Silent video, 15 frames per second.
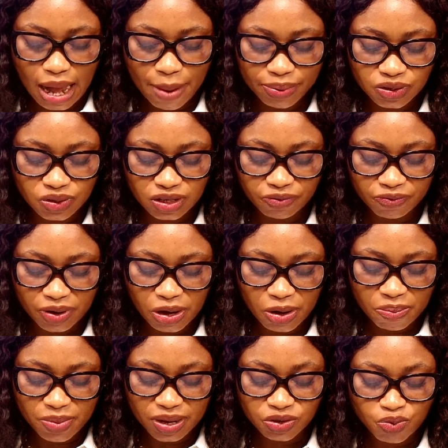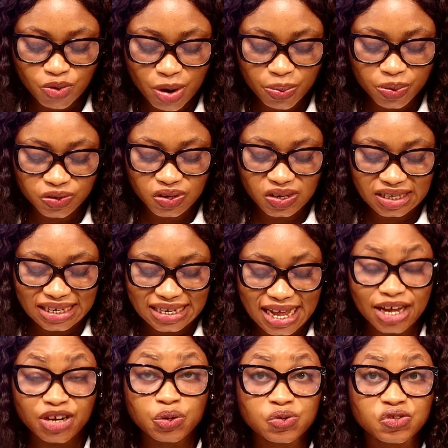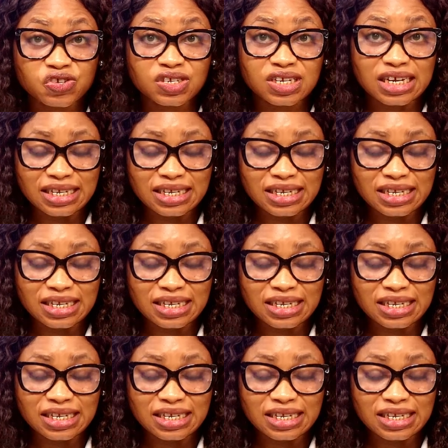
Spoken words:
Development representing Edo State